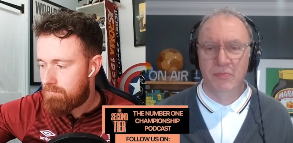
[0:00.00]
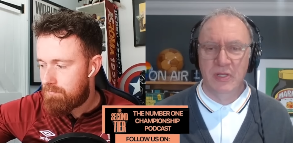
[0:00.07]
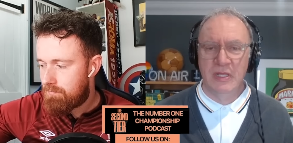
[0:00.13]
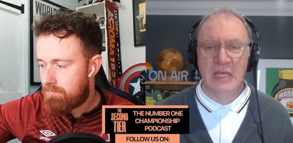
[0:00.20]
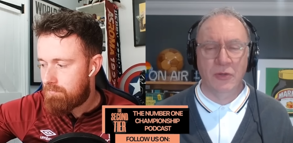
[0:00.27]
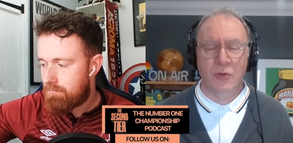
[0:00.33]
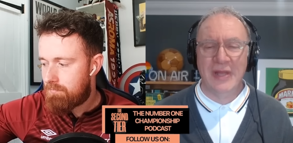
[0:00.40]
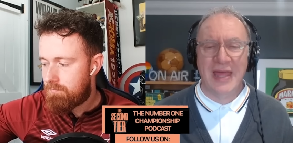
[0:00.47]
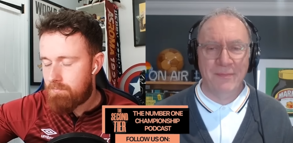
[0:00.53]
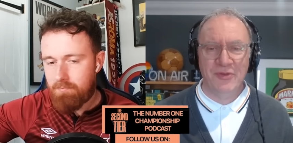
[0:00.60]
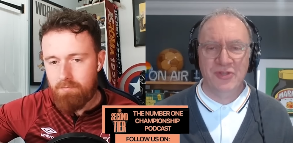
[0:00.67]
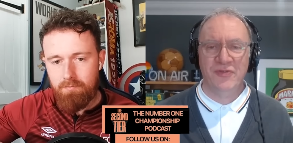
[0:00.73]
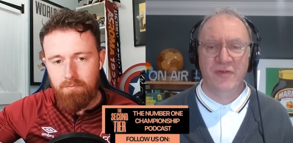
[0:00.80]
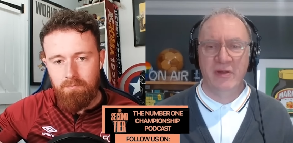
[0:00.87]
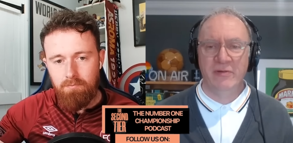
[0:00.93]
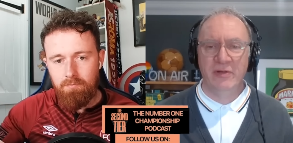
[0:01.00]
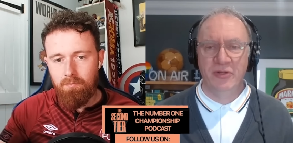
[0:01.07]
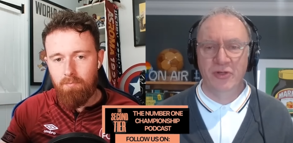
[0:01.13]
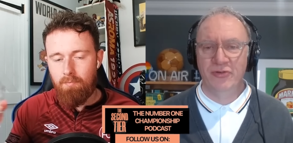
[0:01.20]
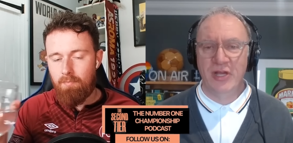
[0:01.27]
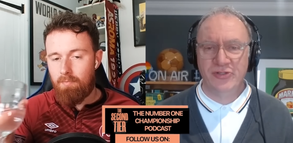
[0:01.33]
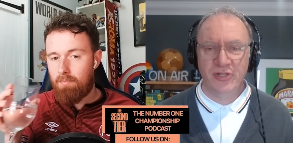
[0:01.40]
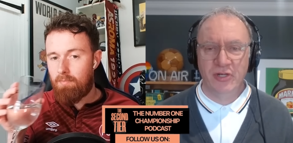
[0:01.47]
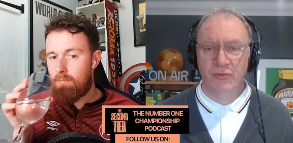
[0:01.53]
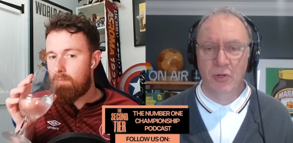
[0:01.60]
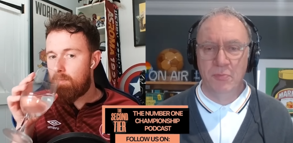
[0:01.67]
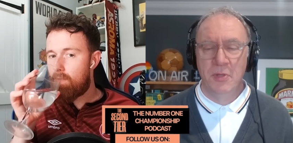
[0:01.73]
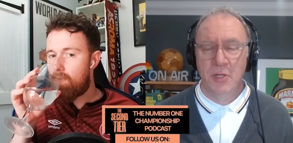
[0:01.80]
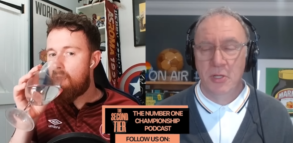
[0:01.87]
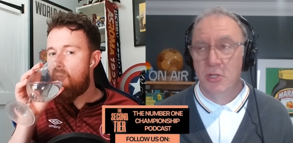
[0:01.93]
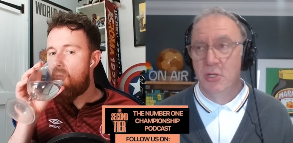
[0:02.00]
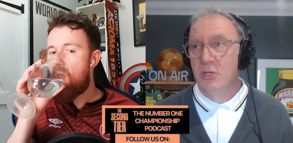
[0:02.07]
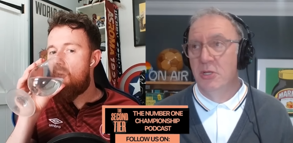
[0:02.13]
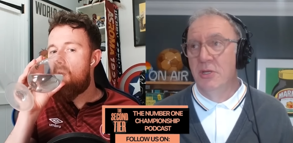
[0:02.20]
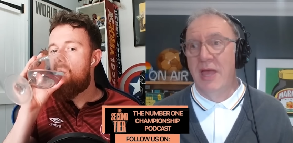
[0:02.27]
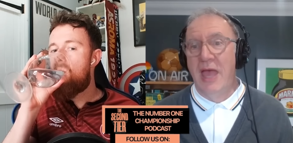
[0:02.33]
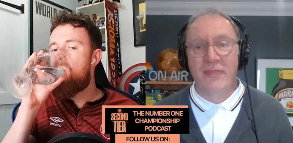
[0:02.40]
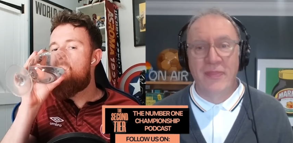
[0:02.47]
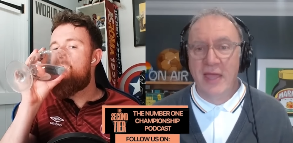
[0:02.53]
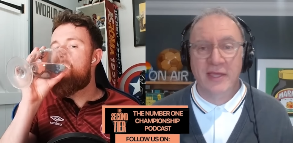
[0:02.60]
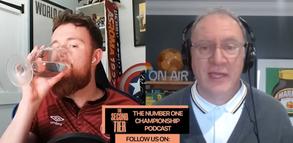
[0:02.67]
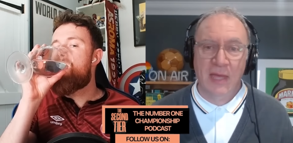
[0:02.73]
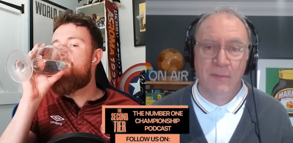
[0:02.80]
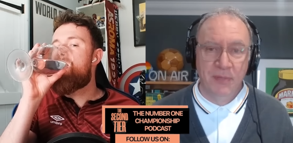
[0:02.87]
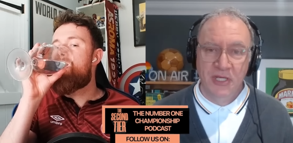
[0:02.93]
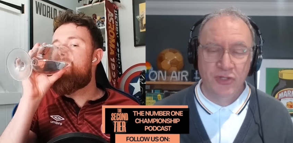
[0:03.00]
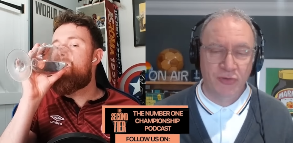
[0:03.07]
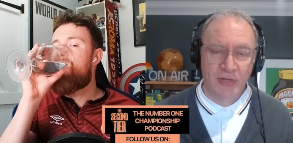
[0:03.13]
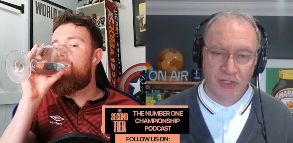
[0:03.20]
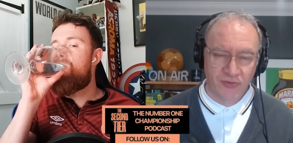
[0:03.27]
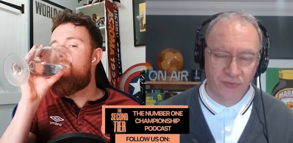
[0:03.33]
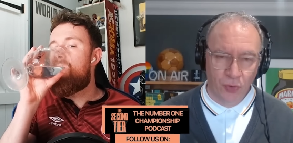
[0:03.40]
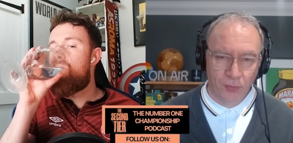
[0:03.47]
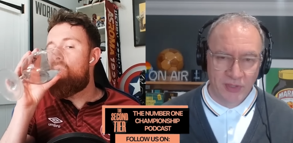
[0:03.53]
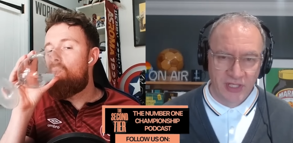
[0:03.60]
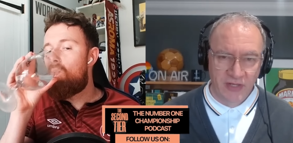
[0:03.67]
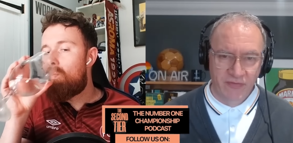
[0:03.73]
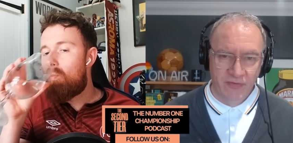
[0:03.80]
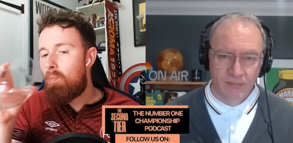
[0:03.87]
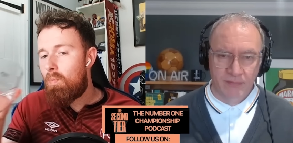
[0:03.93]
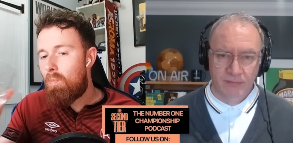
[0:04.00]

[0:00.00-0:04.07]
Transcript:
Speaker 1: you get good atmosphere in the dressing room, and that can be transformative.